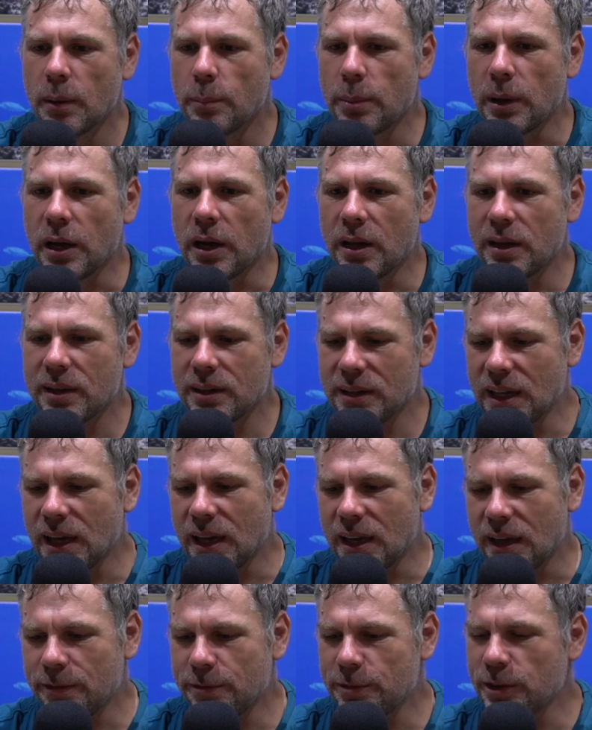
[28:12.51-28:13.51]
But
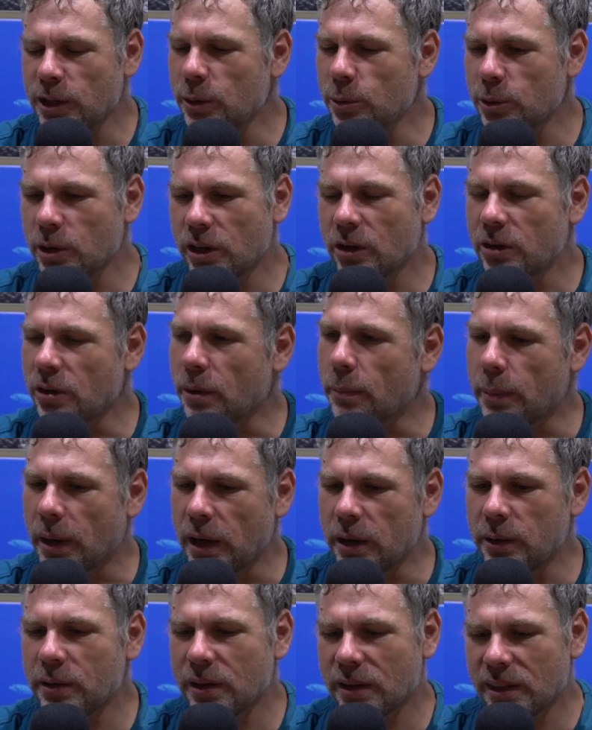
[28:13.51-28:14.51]
yeah, if you were on a
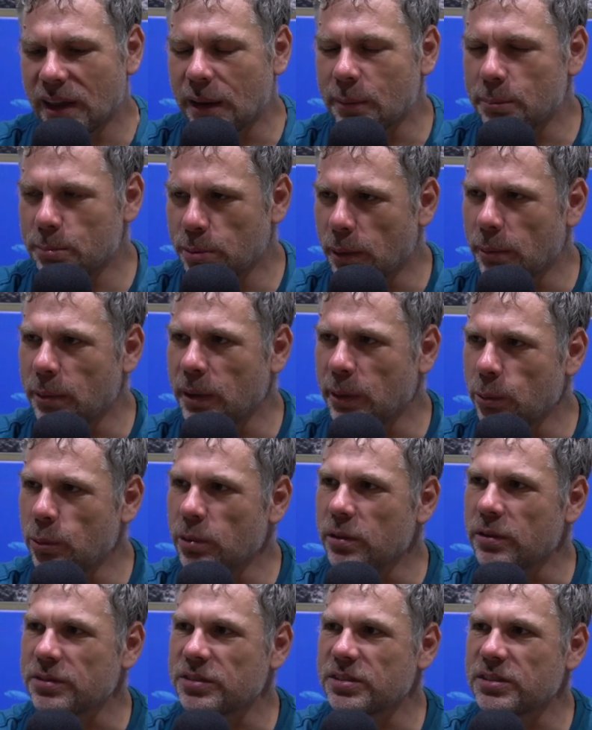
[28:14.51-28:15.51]
boat, that probably
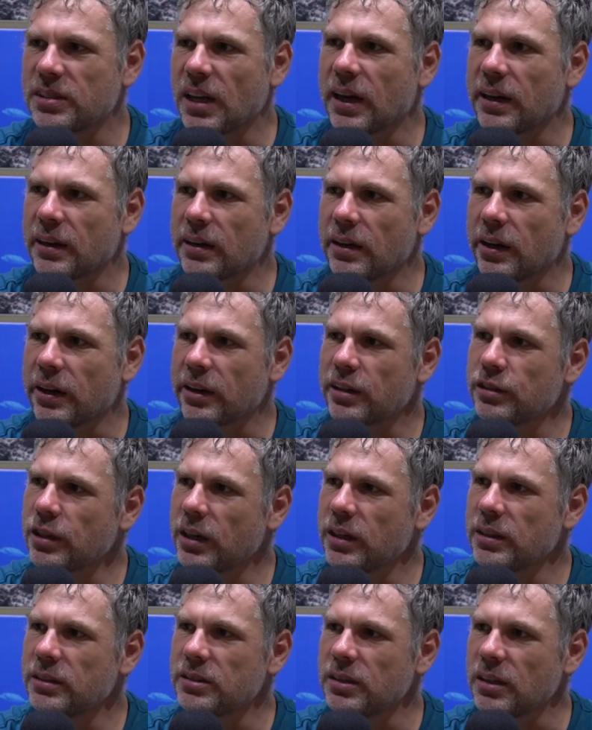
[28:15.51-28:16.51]
would have stank like
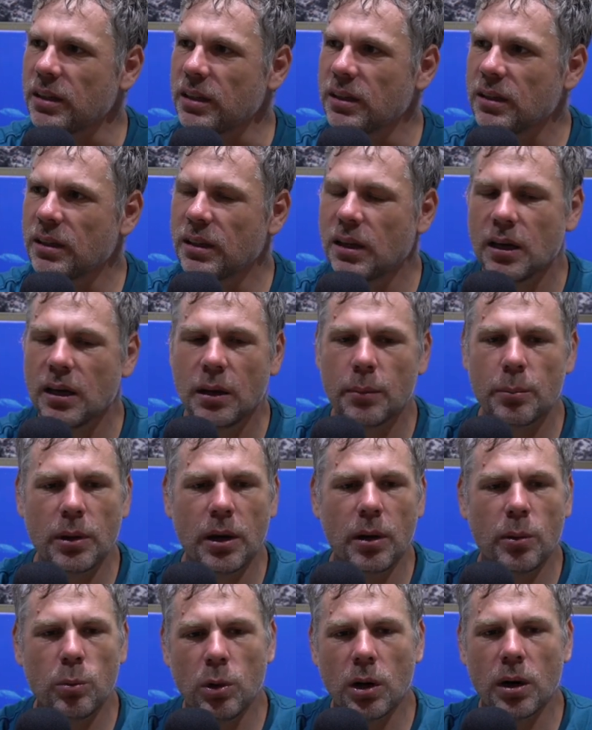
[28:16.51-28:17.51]
crazy.
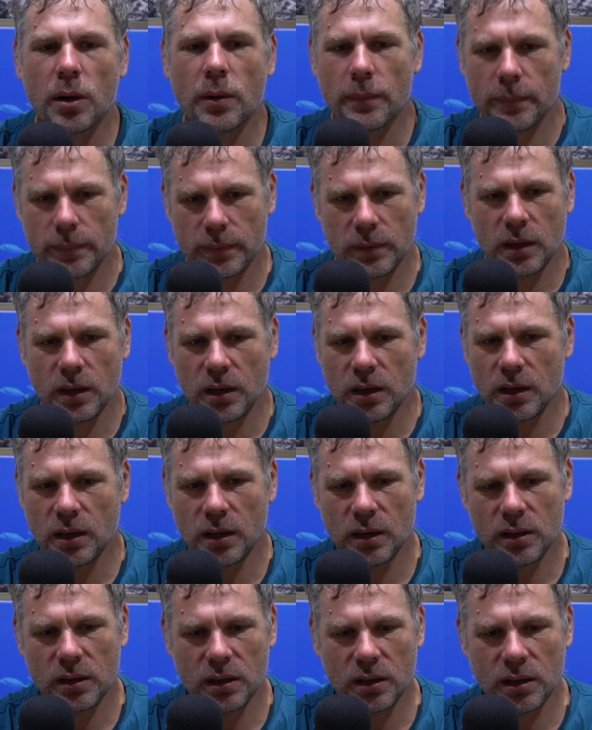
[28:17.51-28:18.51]
But what
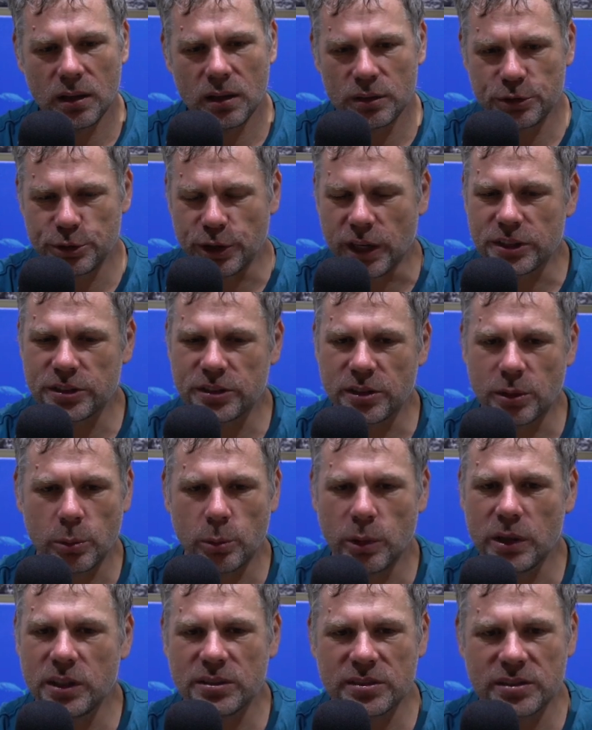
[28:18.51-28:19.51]
the, the, the trash that
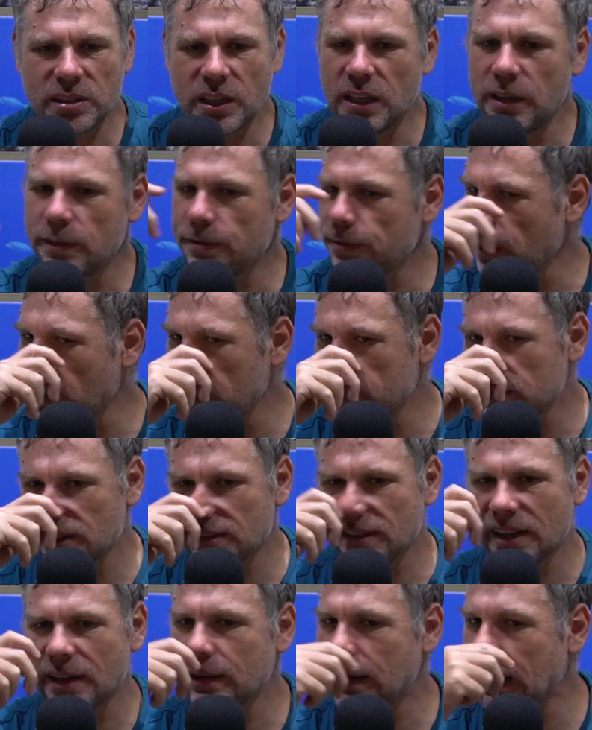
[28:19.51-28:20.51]
we see
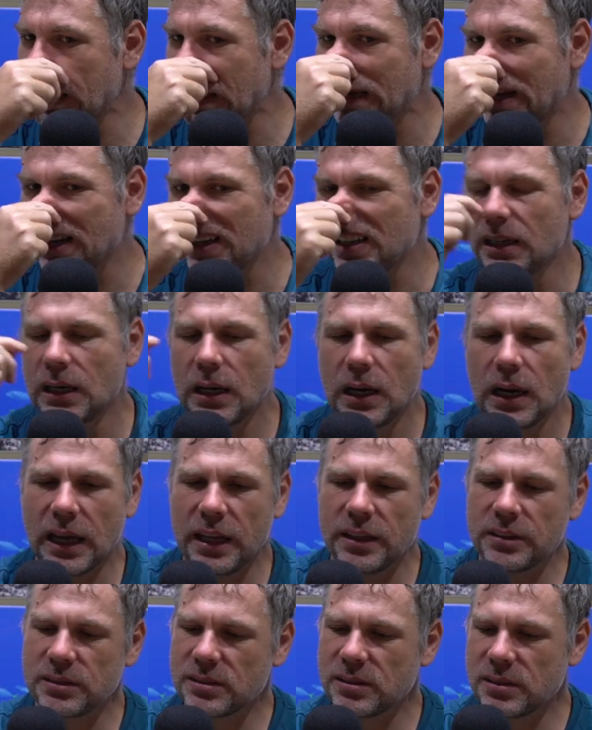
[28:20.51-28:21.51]
floating around here,
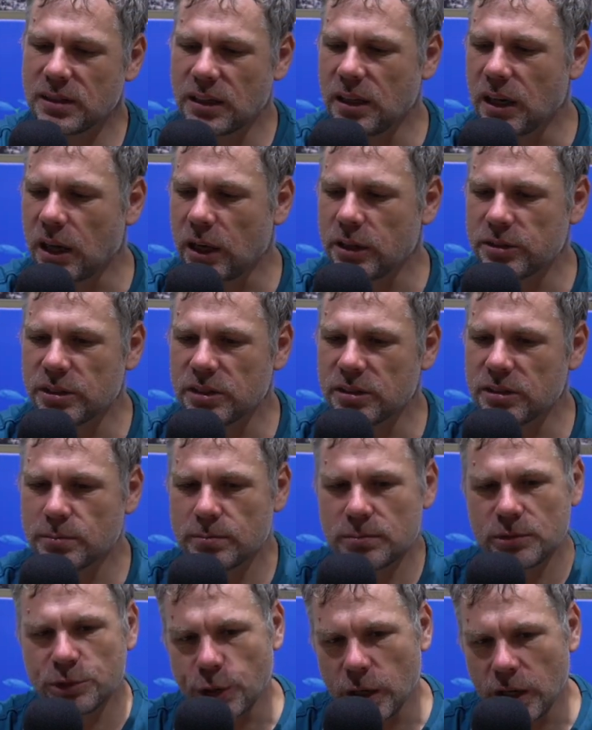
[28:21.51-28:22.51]
it's, you know, it's just
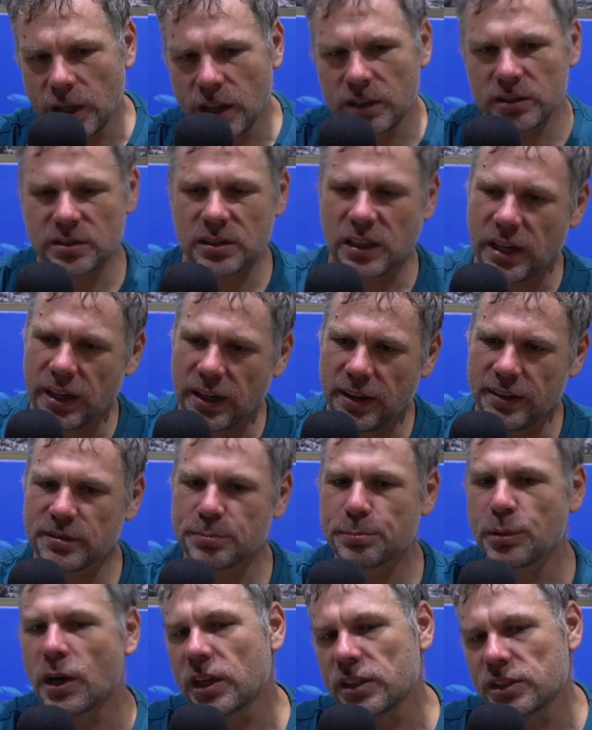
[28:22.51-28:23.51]
trees, leaves,
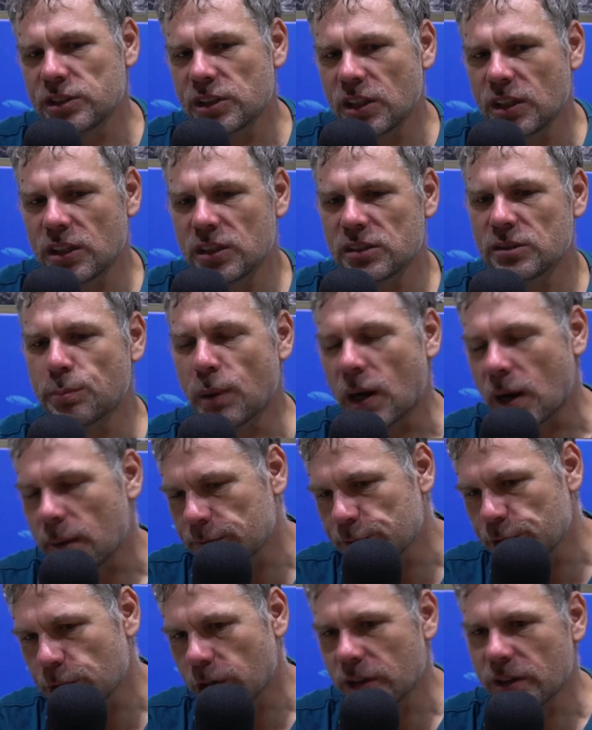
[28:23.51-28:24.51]
branches,
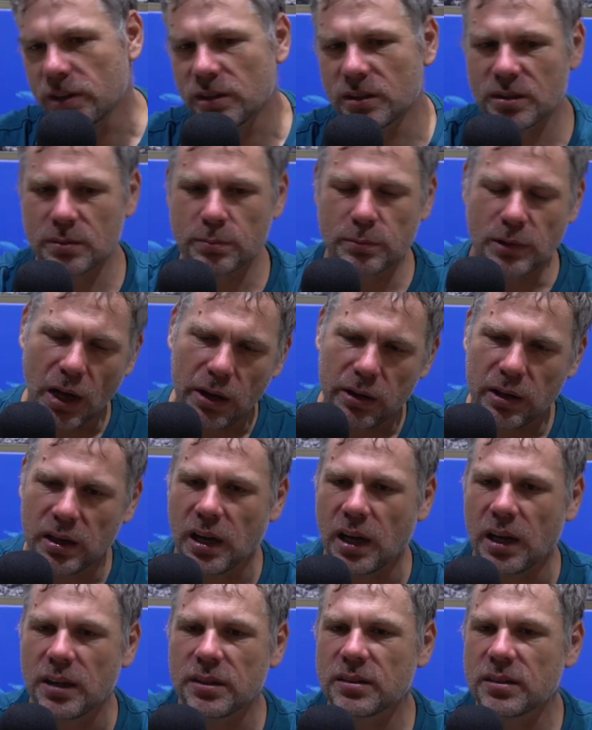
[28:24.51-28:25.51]
palm fronds,
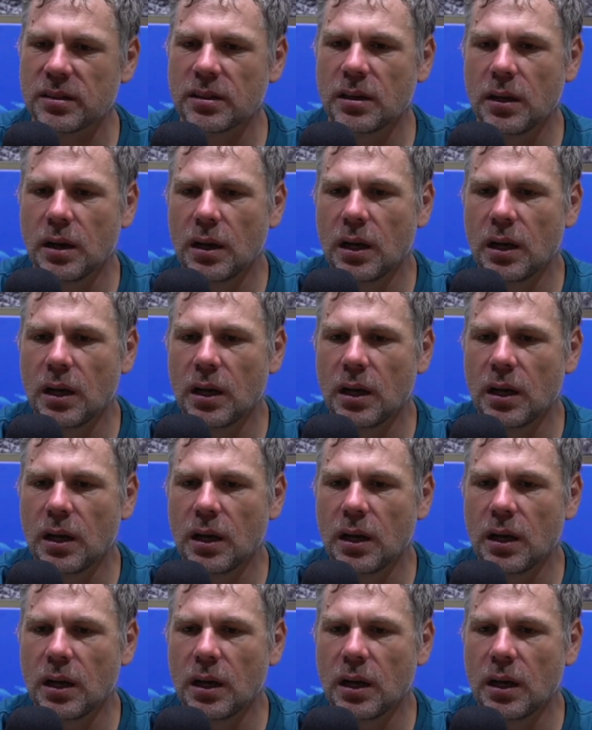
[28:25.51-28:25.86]
coconuts.